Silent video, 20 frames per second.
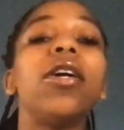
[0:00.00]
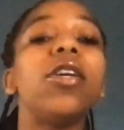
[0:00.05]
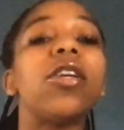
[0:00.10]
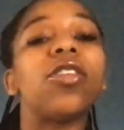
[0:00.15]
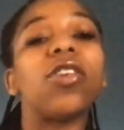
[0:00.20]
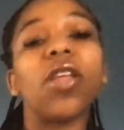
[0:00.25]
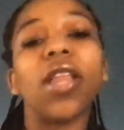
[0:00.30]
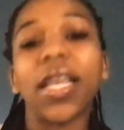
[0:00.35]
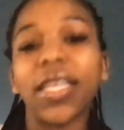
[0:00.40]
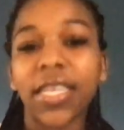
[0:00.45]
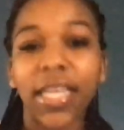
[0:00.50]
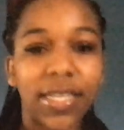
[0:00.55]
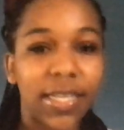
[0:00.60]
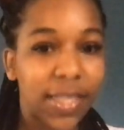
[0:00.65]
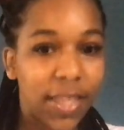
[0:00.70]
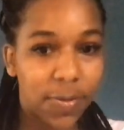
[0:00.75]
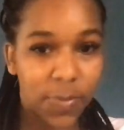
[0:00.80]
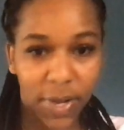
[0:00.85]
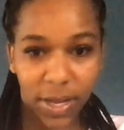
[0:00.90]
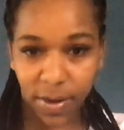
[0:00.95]
So let's get to
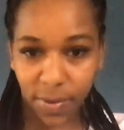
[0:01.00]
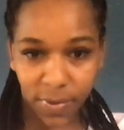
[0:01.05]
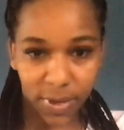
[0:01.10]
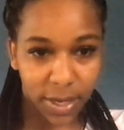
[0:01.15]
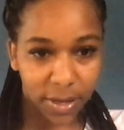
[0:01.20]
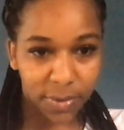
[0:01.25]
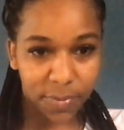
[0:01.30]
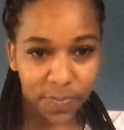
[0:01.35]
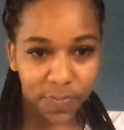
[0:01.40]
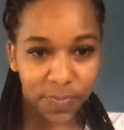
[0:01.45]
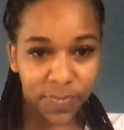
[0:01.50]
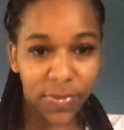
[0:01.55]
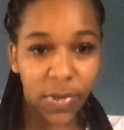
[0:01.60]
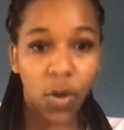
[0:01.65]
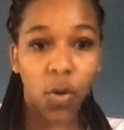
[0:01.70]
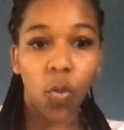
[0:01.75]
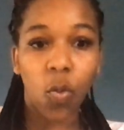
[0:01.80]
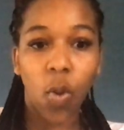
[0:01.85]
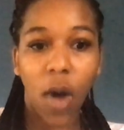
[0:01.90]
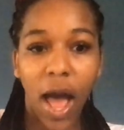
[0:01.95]
the meat of it.
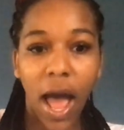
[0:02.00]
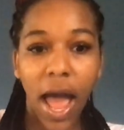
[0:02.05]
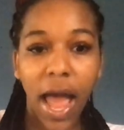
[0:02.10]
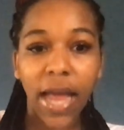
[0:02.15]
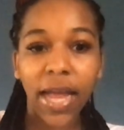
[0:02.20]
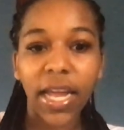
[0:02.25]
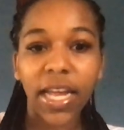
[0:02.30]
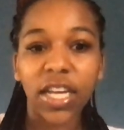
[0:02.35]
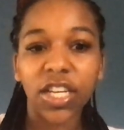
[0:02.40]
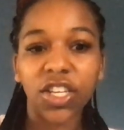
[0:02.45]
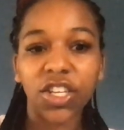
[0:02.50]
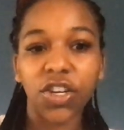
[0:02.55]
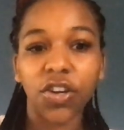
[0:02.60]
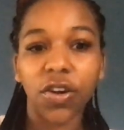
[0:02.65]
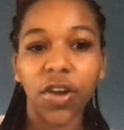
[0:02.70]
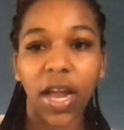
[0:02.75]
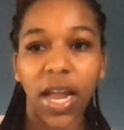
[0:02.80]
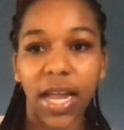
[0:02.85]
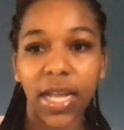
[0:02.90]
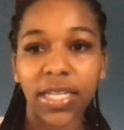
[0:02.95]
Why is
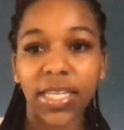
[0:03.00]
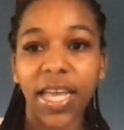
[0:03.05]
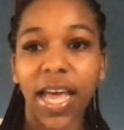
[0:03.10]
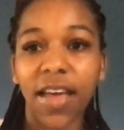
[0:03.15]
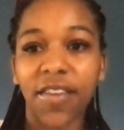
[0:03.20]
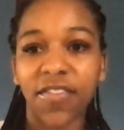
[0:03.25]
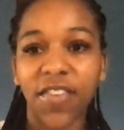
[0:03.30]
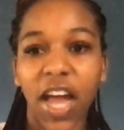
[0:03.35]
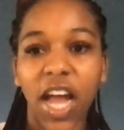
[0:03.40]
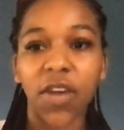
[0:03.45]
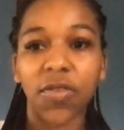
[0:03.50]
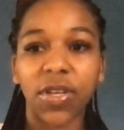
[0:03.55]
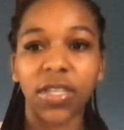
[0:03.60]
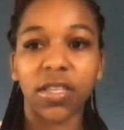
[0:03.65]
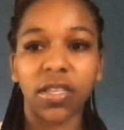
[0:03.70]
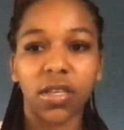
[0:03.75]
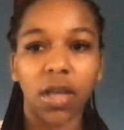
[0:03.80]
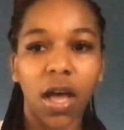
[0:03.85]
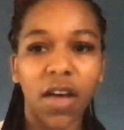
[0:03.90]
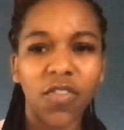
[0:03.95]
your antivirus
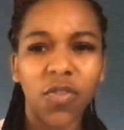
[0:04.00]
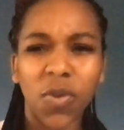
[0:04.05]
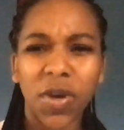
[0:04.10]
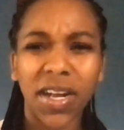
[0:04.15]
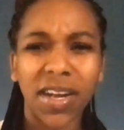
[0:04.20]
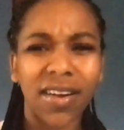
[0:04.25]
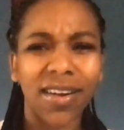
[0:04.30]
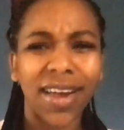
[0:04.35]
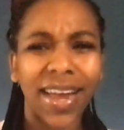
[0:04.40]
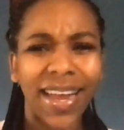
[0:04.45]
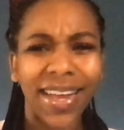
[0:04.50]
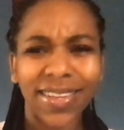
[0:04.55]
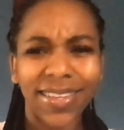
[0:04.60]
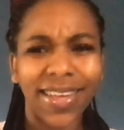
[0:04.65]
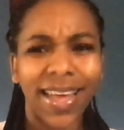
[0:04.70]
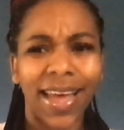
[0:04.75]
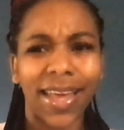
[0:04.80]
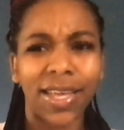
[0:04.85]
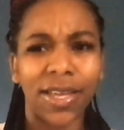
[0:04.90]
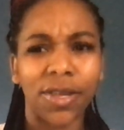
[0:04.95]
software
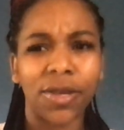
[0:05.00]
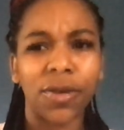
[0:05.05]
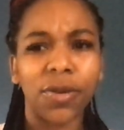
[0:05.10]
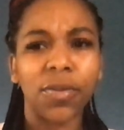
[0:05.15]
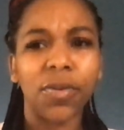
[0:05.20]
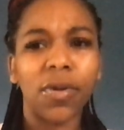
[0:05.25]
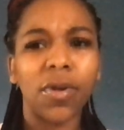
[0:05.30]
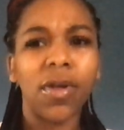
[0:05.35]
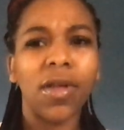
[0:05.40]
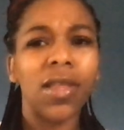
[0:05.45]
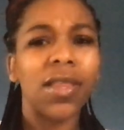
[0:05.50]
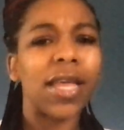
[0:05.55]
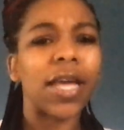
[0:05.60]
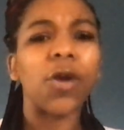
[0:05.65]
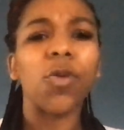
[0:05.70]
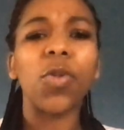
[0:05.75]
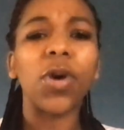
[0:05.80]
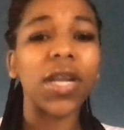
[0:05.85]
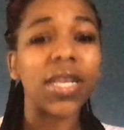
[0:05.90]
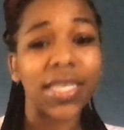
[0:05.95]
anti-you? Like,
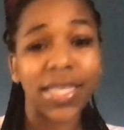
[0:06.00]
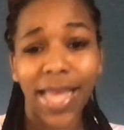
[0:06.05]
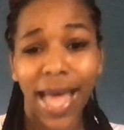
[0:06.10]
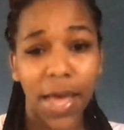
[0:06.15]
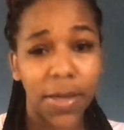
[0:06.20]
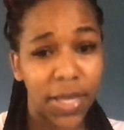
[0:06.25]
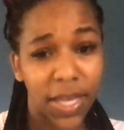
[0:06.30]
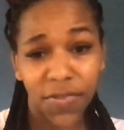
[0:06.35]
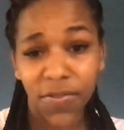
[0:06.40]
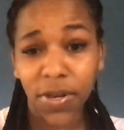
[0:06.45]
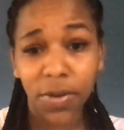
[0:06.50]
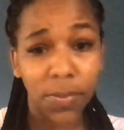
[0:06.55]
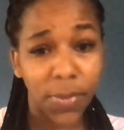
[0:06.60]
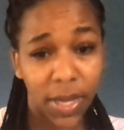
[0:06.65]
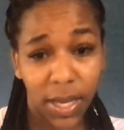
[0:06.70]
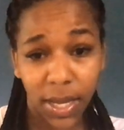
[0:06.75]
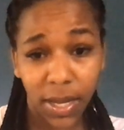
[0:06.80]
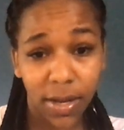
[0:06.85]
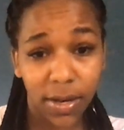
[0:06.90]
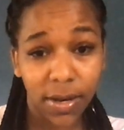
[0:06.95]
what does that even
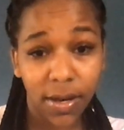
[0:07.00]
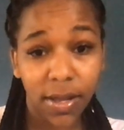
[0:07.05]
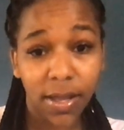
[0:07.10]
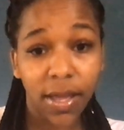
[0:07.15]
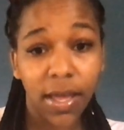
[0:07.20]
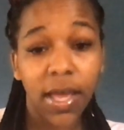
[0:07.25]
mean?